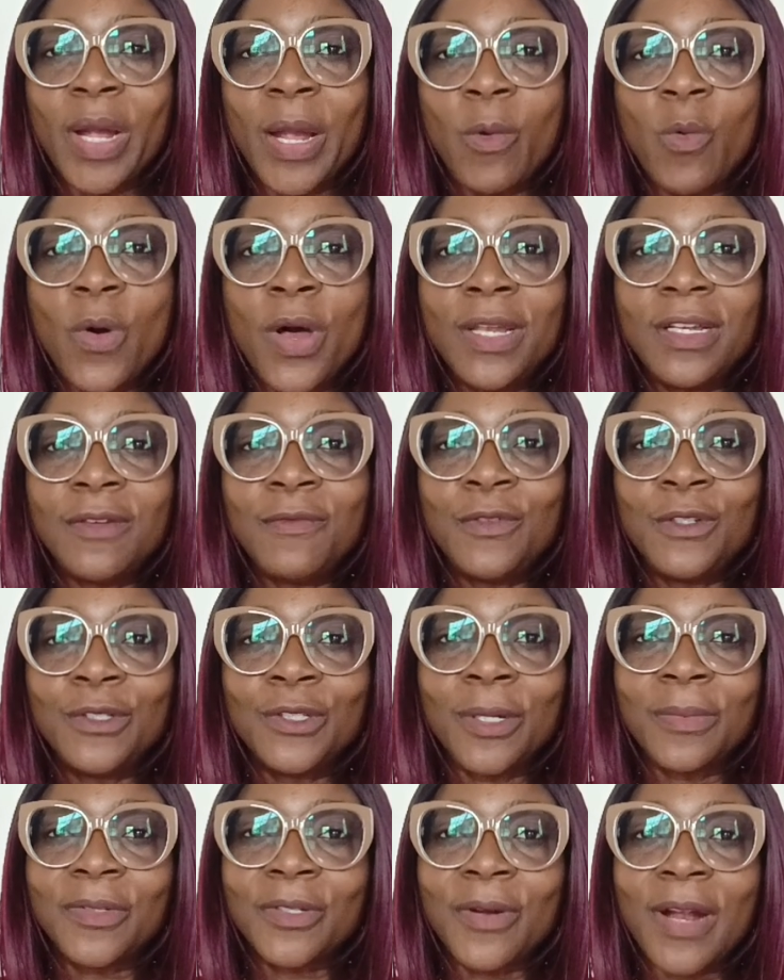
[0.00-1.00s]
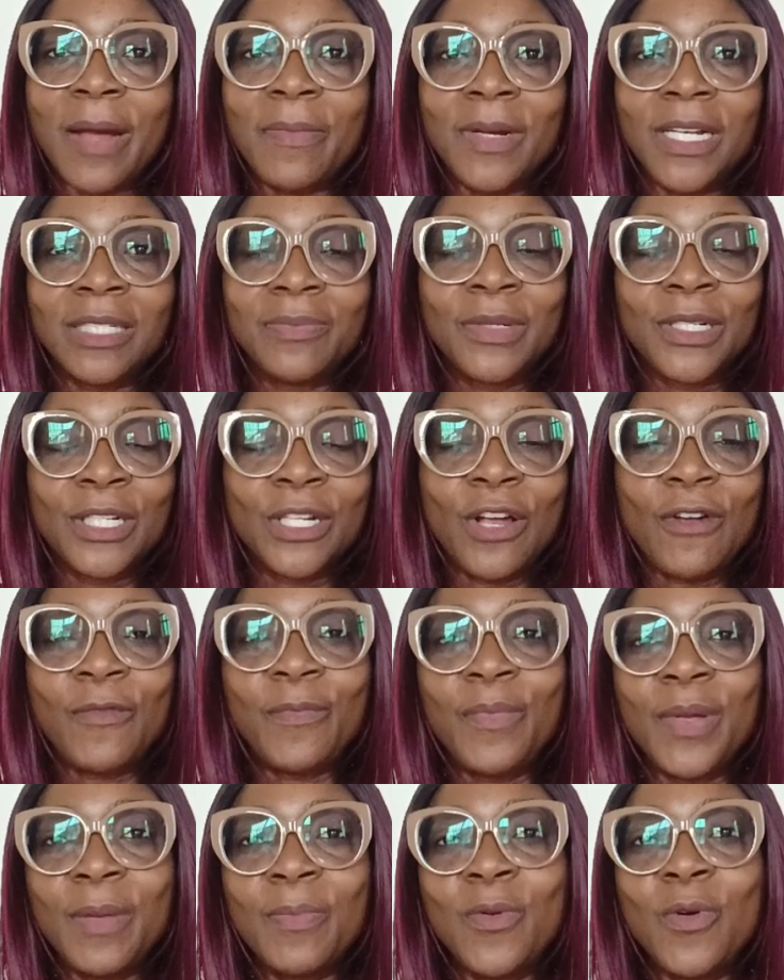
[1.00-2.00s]
my wonderful subscribers,
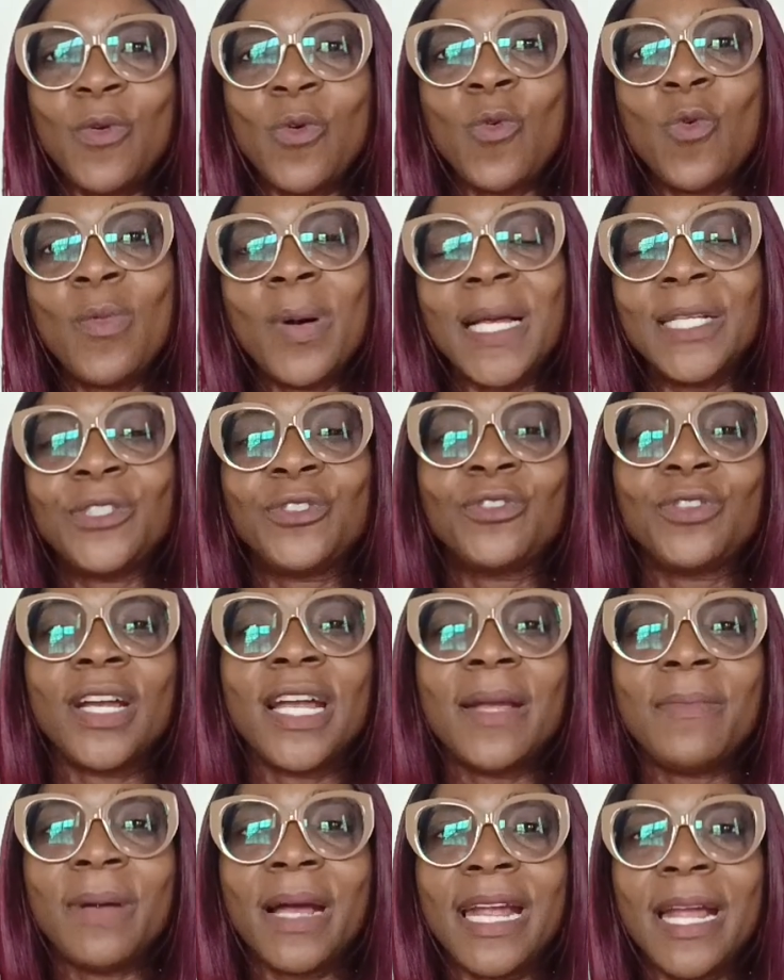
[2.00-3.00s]
beloved people, Uwauma's tribe.